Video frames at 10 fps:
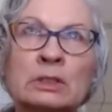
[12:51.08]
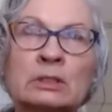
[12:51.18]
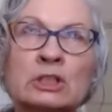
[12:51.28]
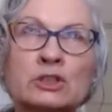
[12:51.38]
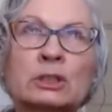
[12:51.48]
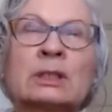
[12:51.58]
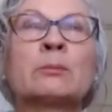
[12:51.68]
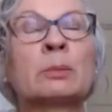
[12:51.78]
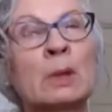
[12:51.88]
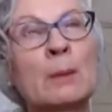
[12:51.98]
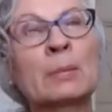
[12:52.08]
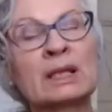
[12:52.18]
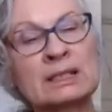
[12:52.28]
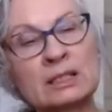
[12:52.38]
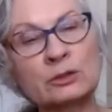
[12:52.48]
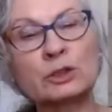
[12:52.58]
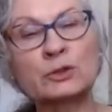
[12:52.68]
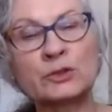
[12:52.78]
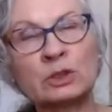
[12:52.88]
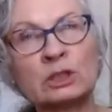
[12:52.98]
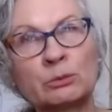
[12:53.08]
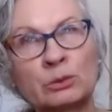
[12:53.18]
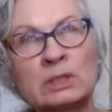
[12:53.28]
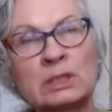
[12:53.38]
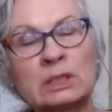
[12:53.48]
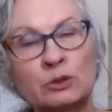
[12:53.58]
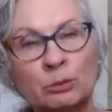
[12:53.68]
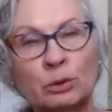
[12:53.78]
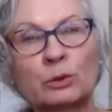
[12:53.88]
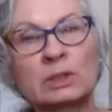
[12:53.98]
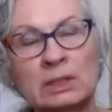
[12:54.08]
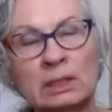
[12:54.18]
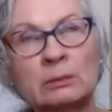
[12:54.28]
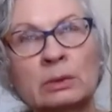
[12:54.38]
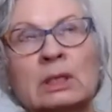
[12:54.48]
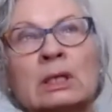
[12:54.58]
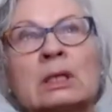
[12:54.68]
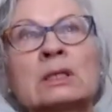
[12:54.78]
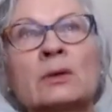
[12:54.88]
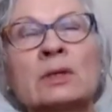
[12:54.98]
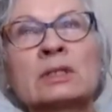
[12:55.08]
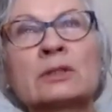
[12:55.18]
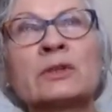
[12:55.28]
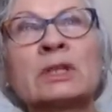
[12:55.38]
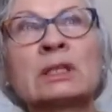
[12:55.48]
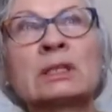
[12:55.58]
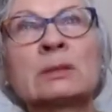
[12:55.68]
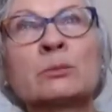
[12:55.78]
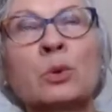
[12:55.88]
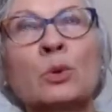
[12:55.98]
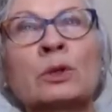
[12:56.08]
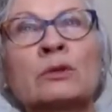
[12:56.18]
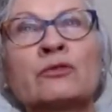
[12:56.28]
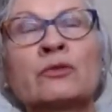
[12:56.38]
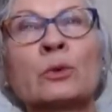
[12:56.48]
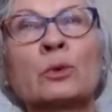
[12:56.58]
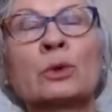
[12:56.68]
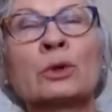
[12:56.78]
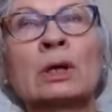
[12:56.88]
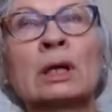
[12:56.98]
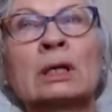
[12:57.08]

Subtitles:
digitally, but I still use 3D printing to prototype. So I still think it's important for